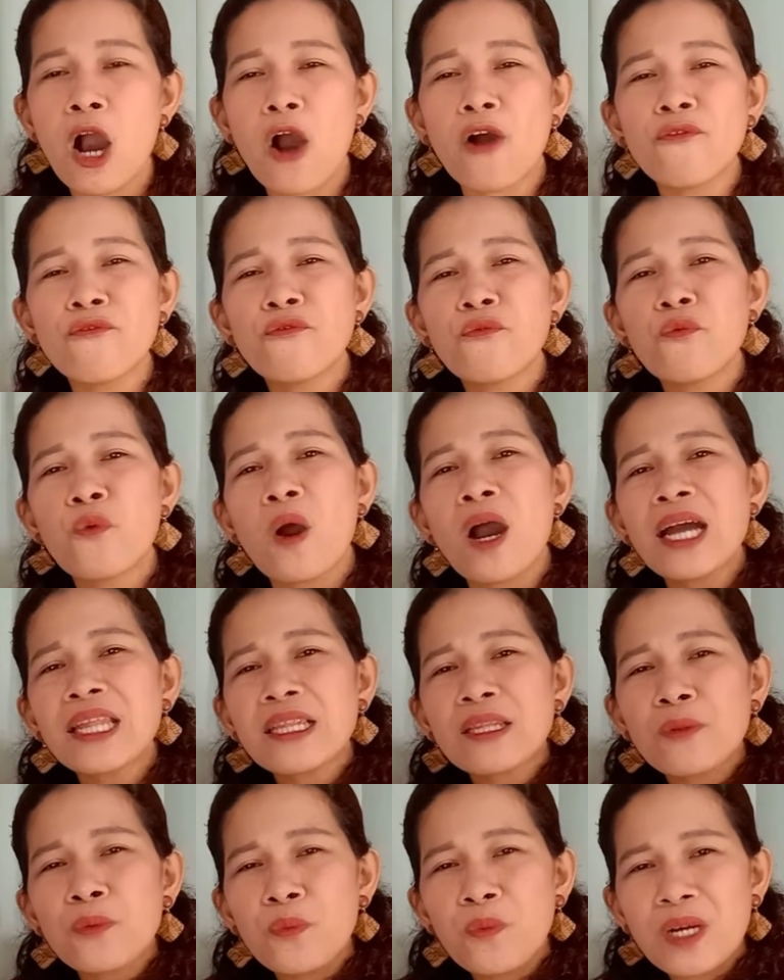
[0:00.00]
of
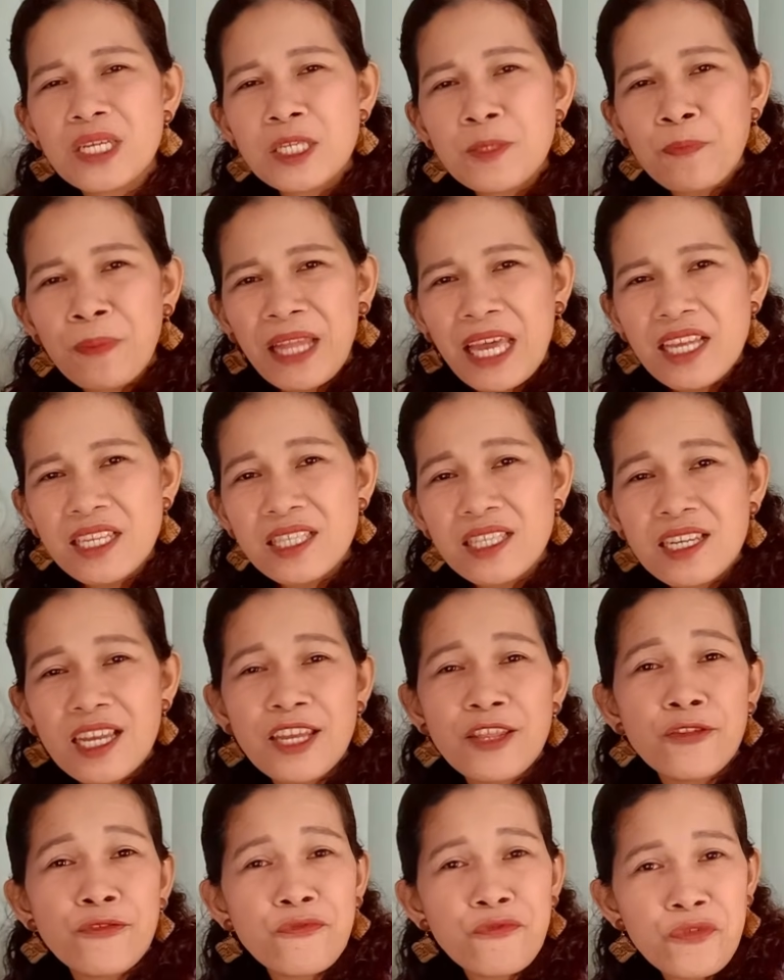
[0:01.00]
what was placed
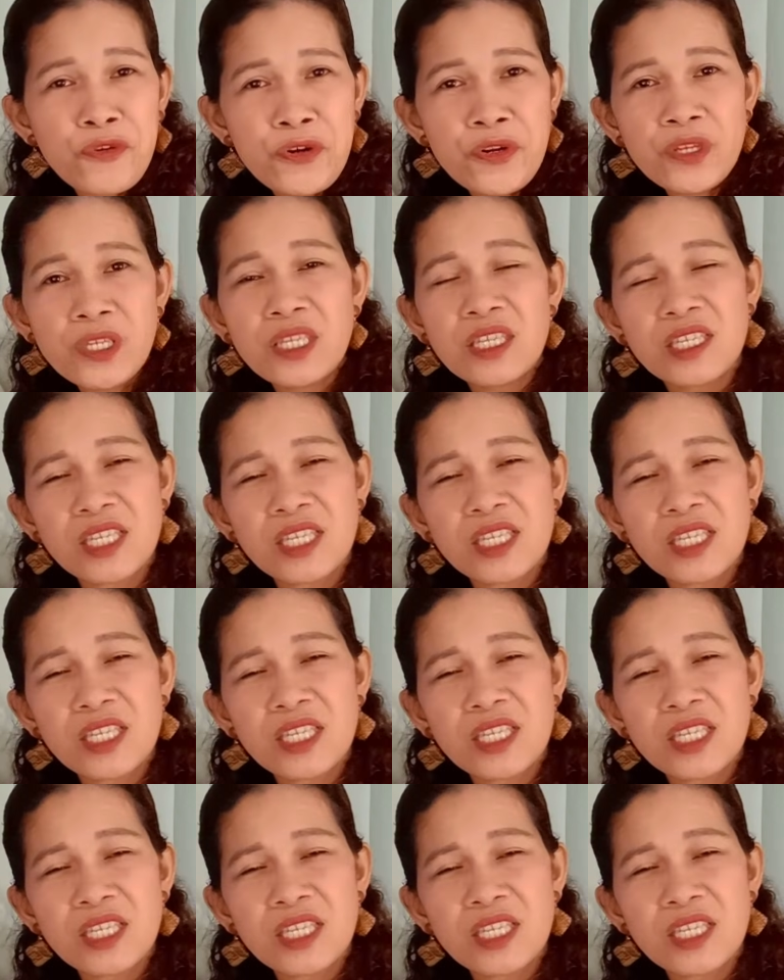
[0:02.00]
in the first,